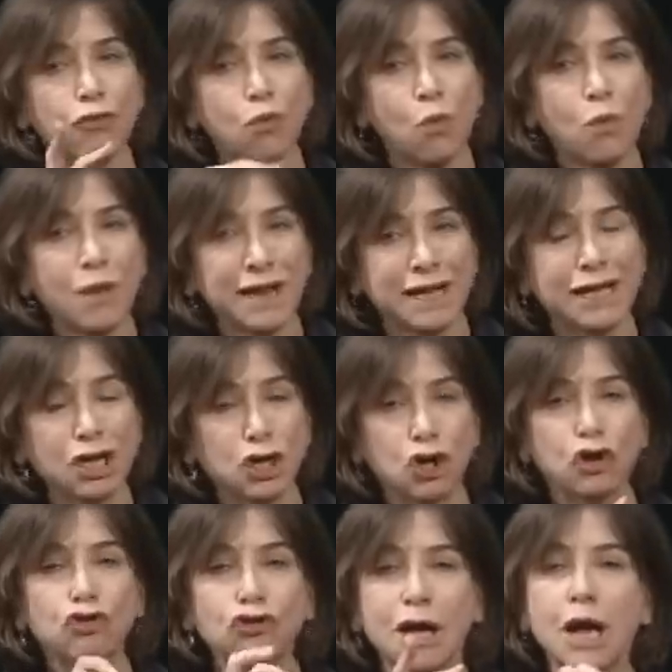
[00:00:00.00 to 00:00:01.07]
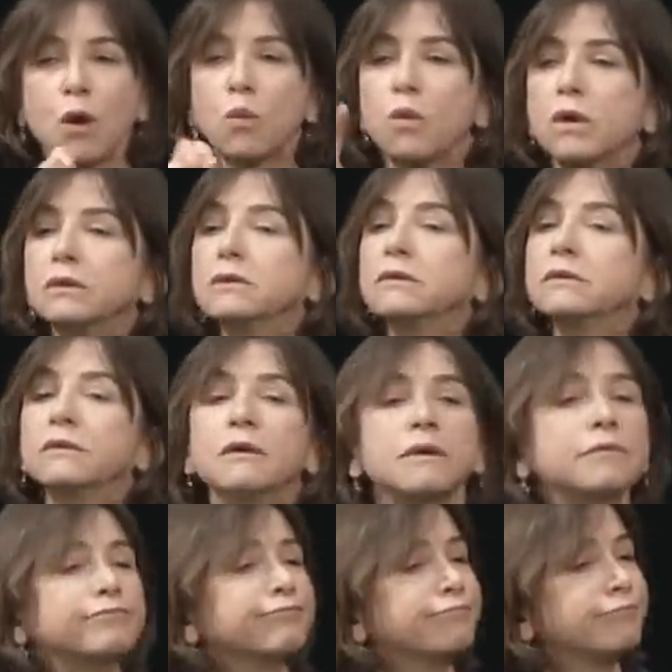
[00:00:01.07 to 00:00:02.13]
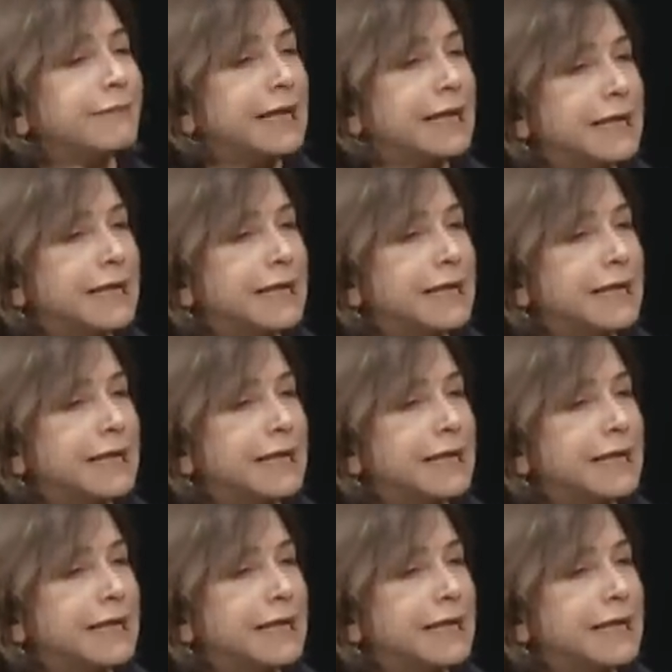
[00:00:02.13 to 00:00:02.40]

beginning, they elected their own leader.